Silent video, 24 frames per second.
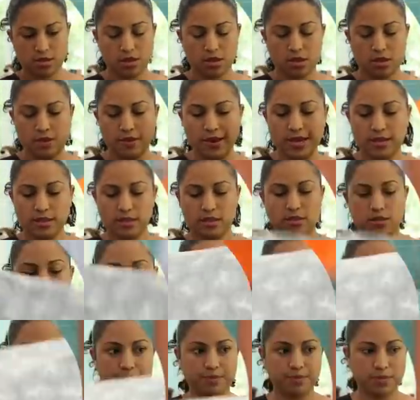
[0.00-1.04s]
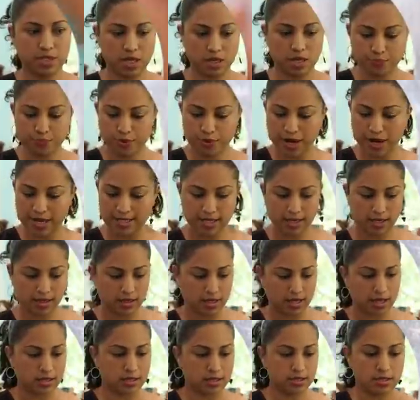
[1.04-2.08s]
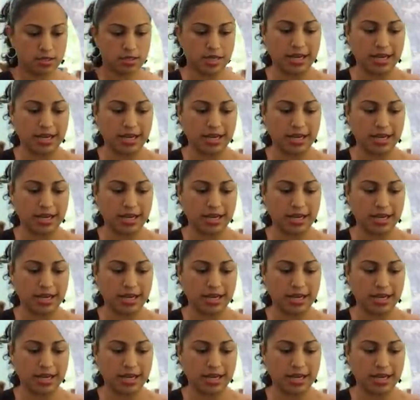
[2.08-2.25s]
All right, so I'm done pressing this.